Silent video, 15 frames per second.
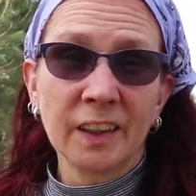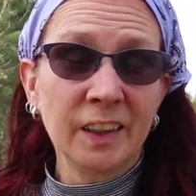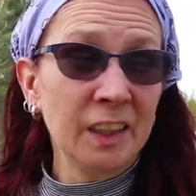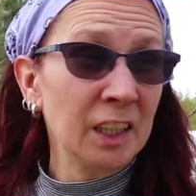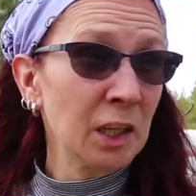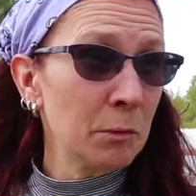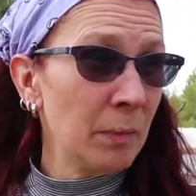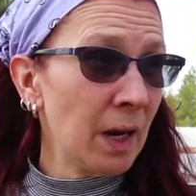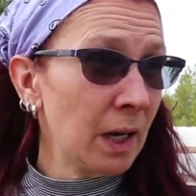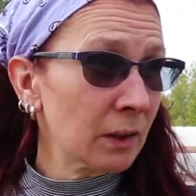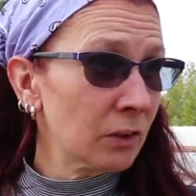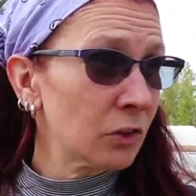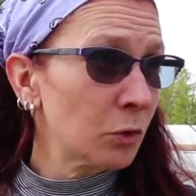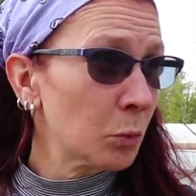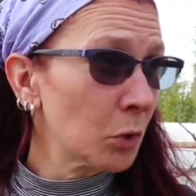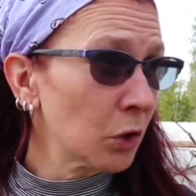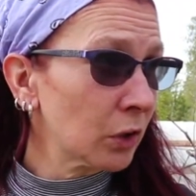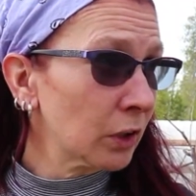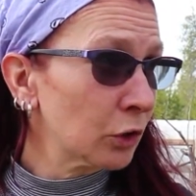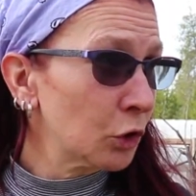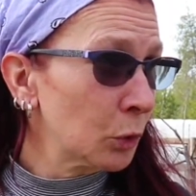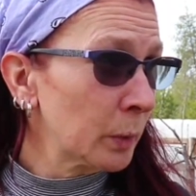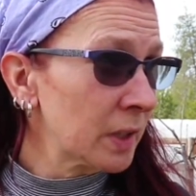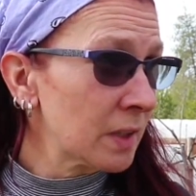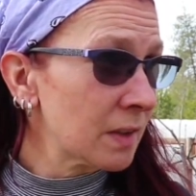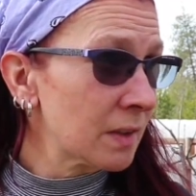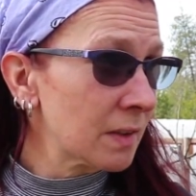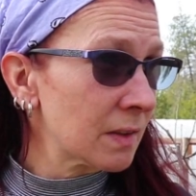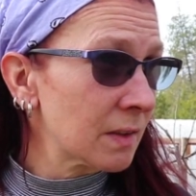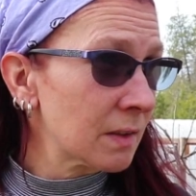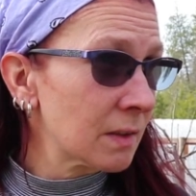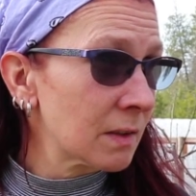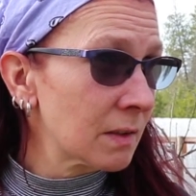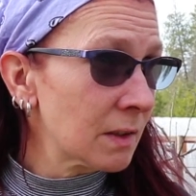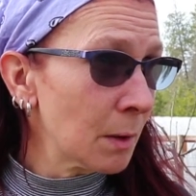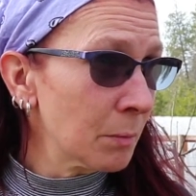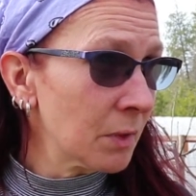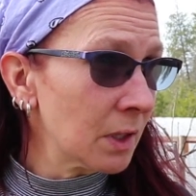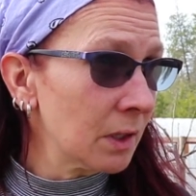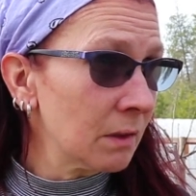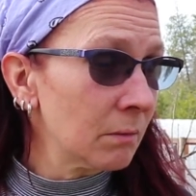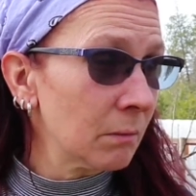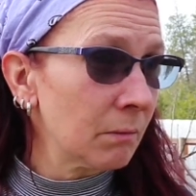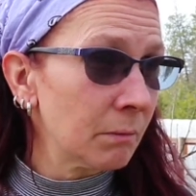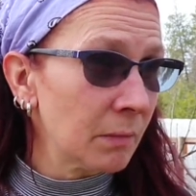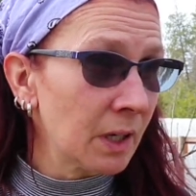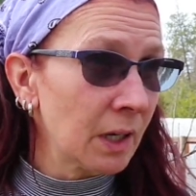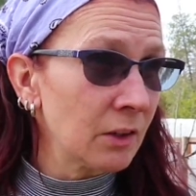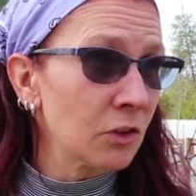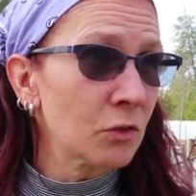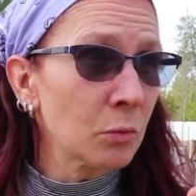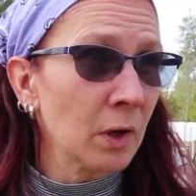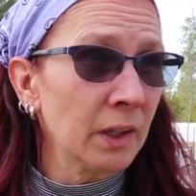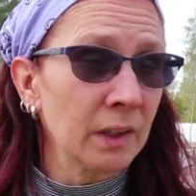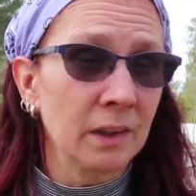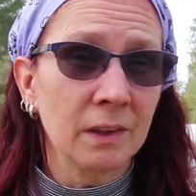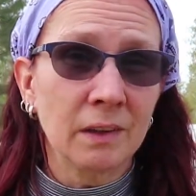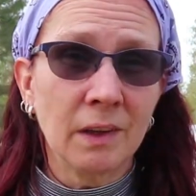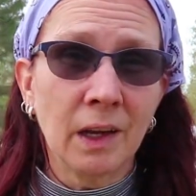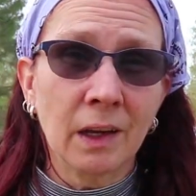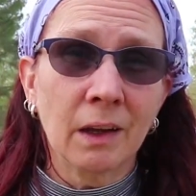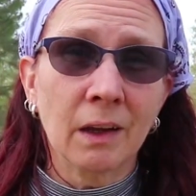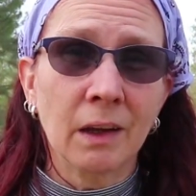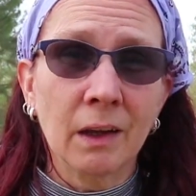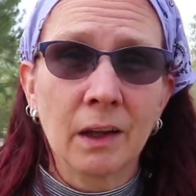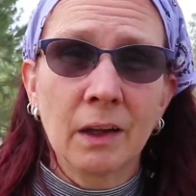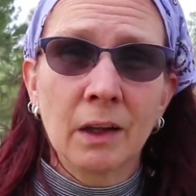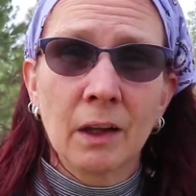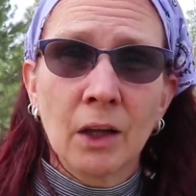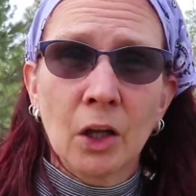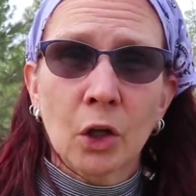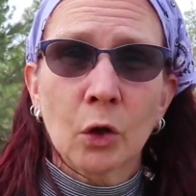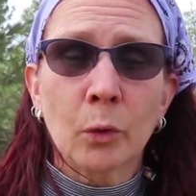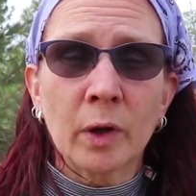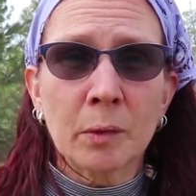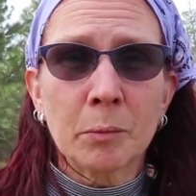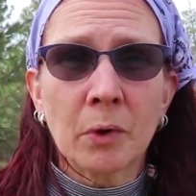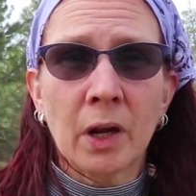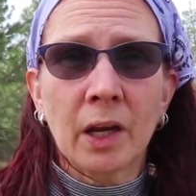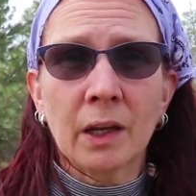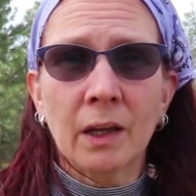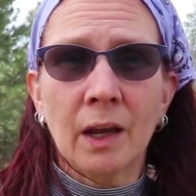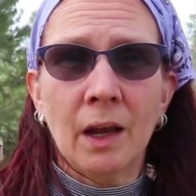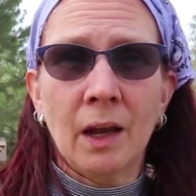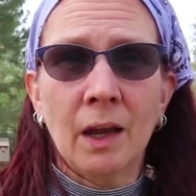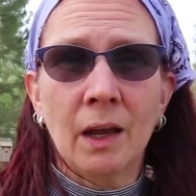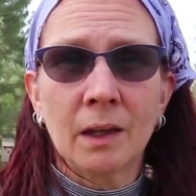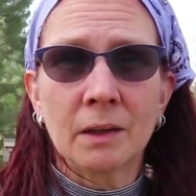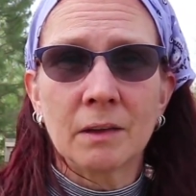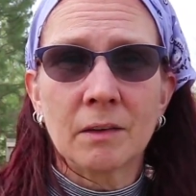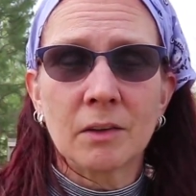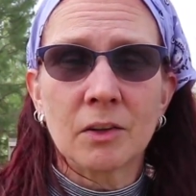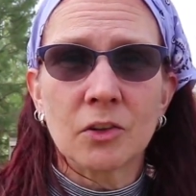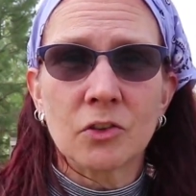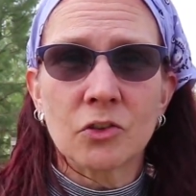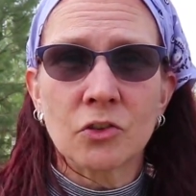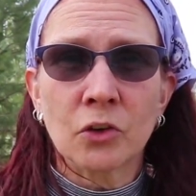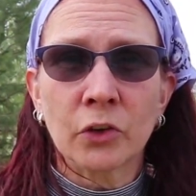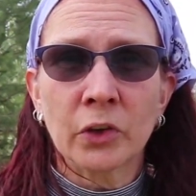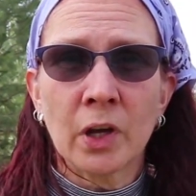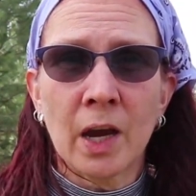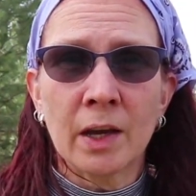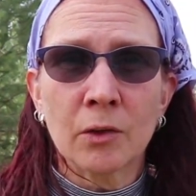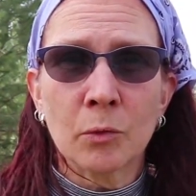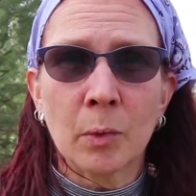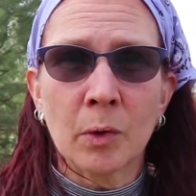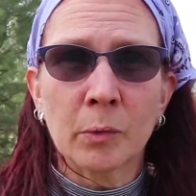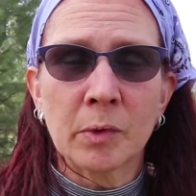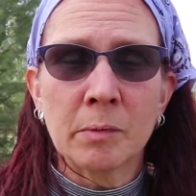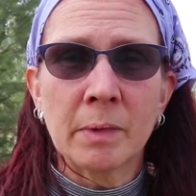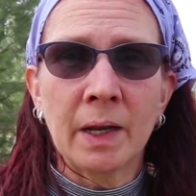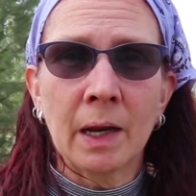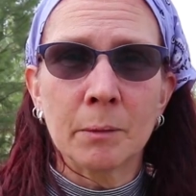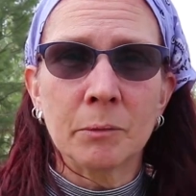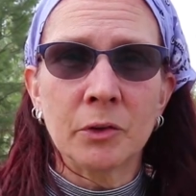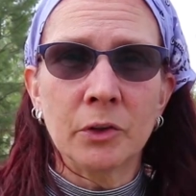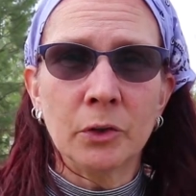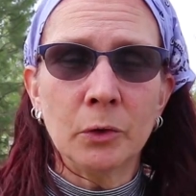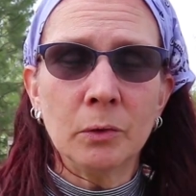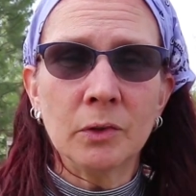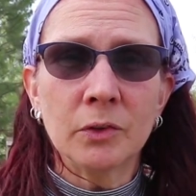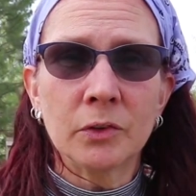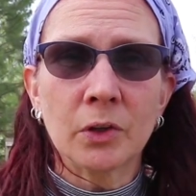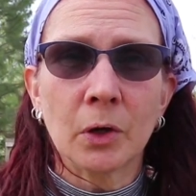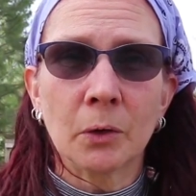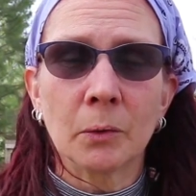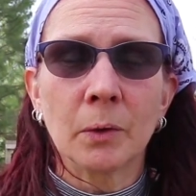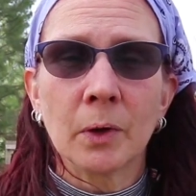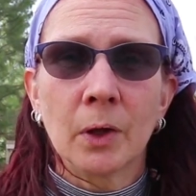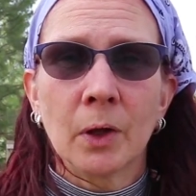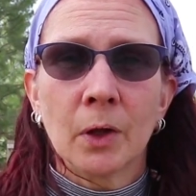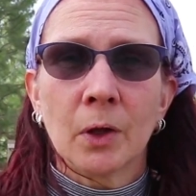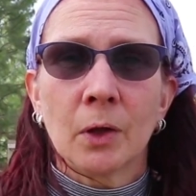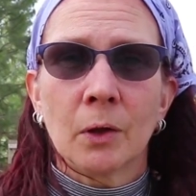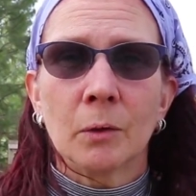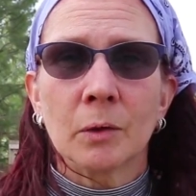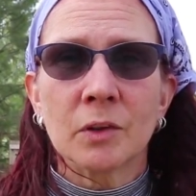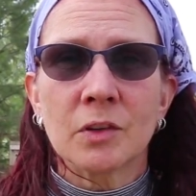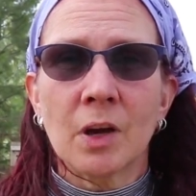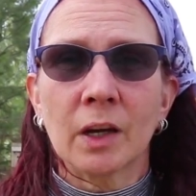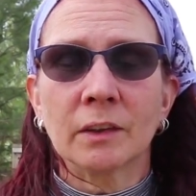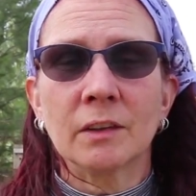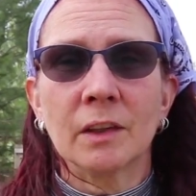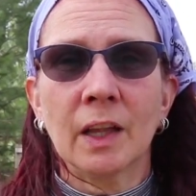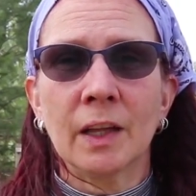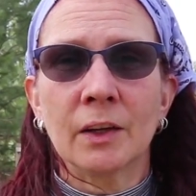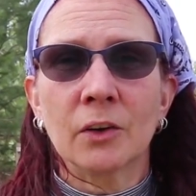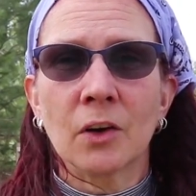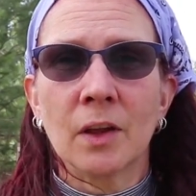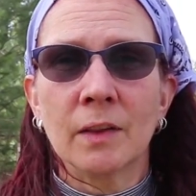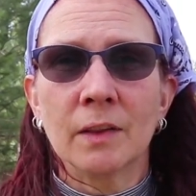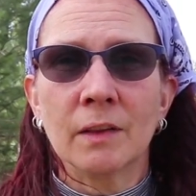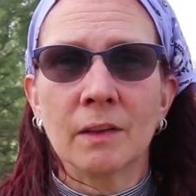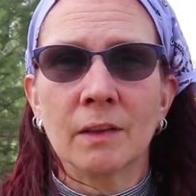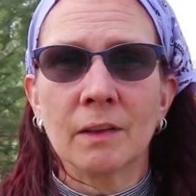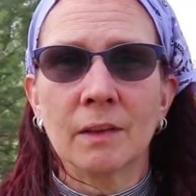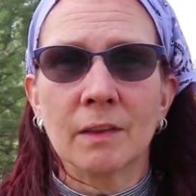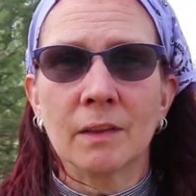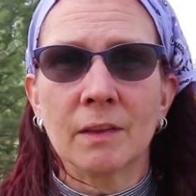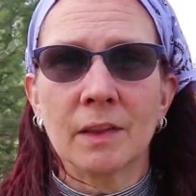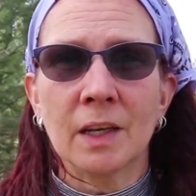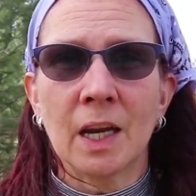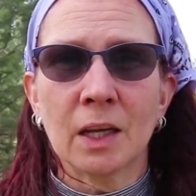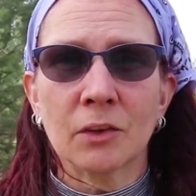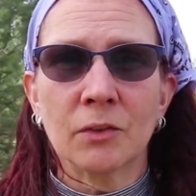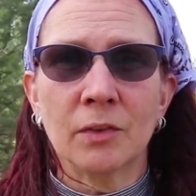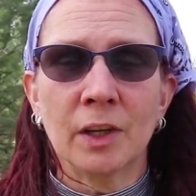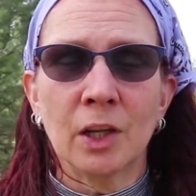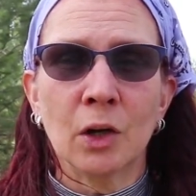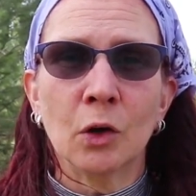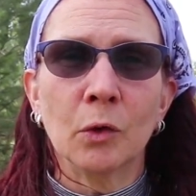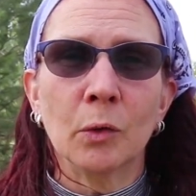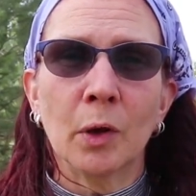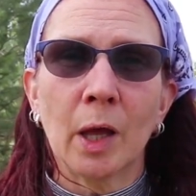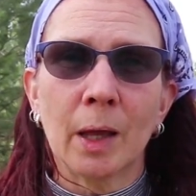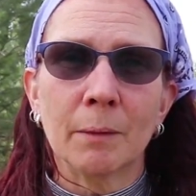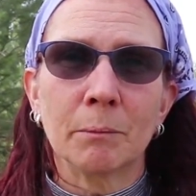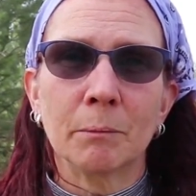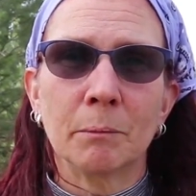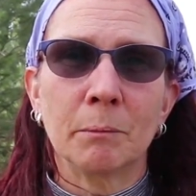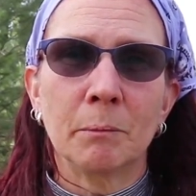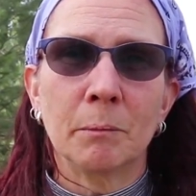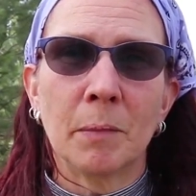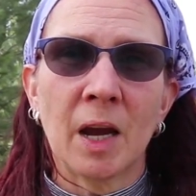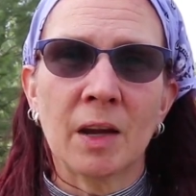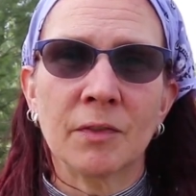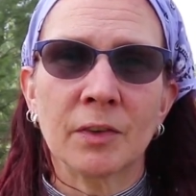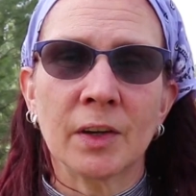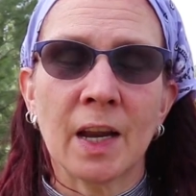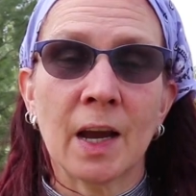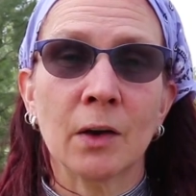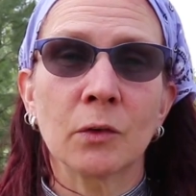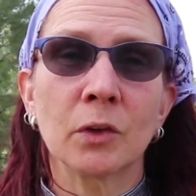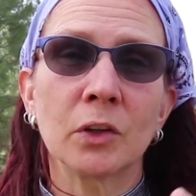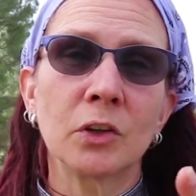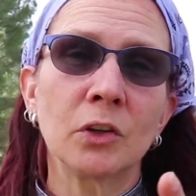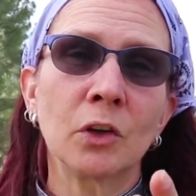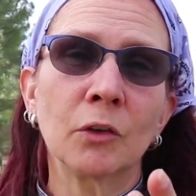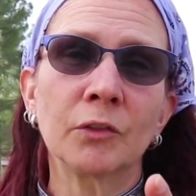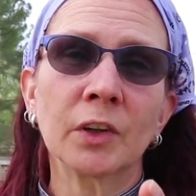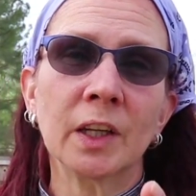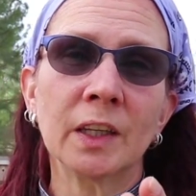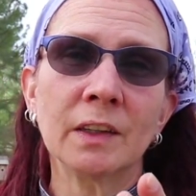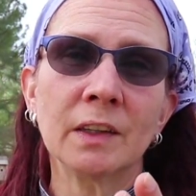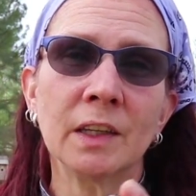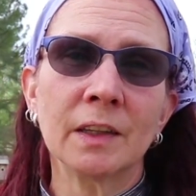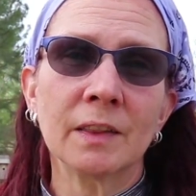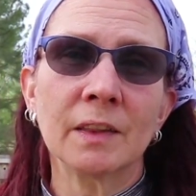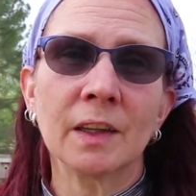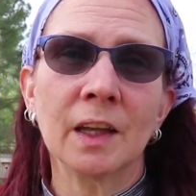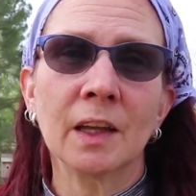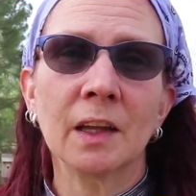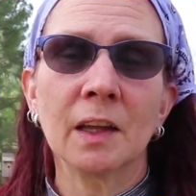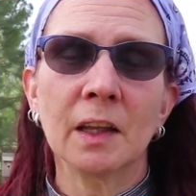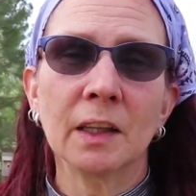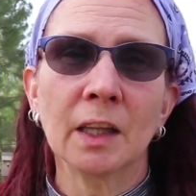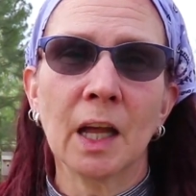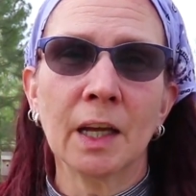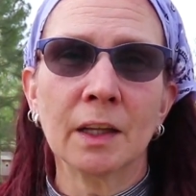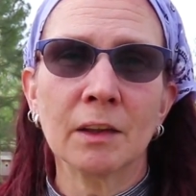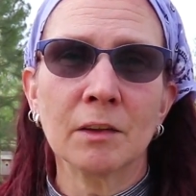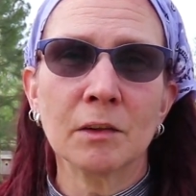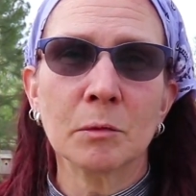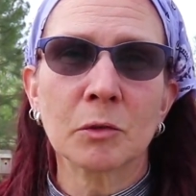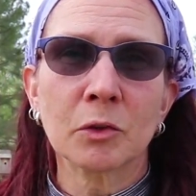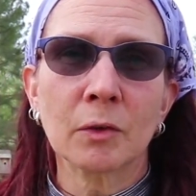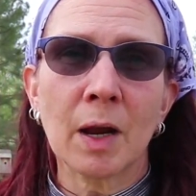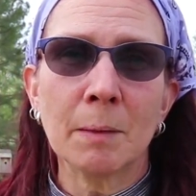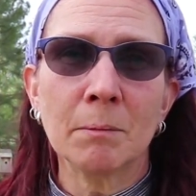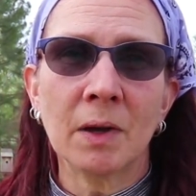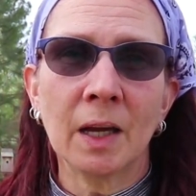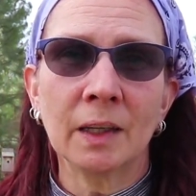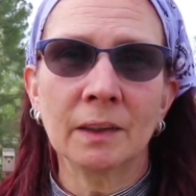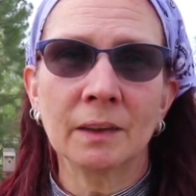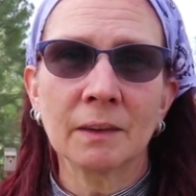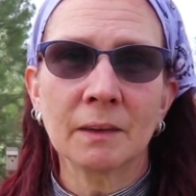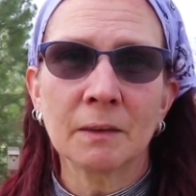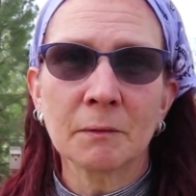Need to get back to work doing something, but I just wanted to take a quick break and show you guys what we've been up to. So we'll talk to you later on the next video. Bye for now. Don't forget to hit the like and subscribe button.